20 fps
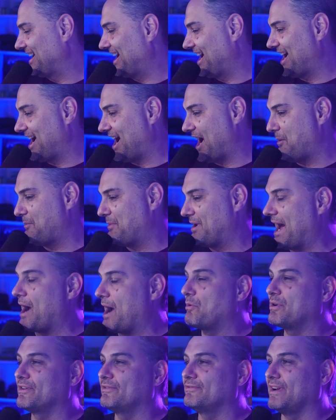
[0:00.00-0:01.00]
I, I, mean, I
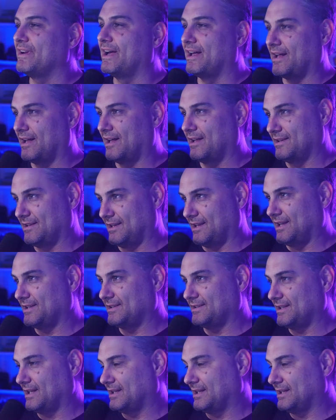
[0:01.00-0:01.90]
would have, uh, and, uh,